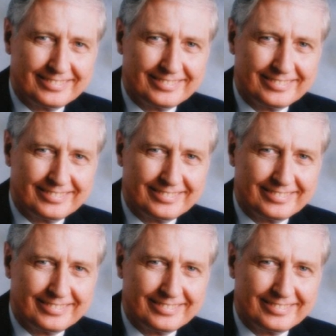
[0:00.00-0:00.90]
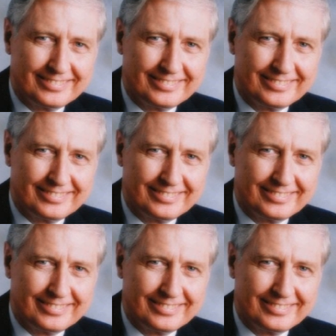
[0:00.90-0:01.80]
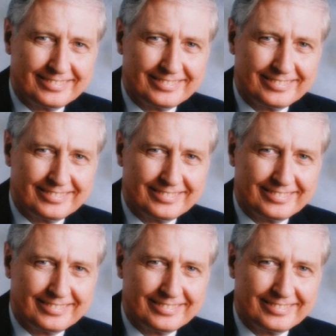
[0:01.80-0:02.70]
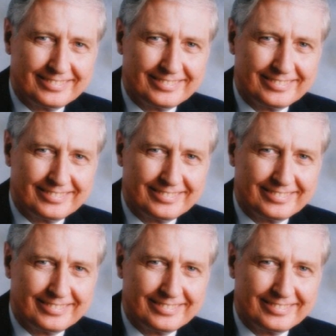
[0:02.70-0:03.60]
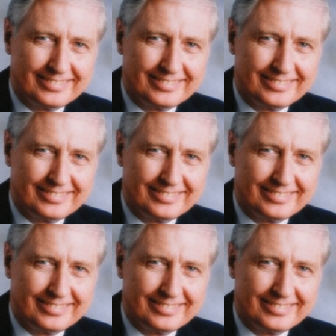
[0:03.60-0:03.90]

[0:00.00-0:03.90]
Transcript: [no speech]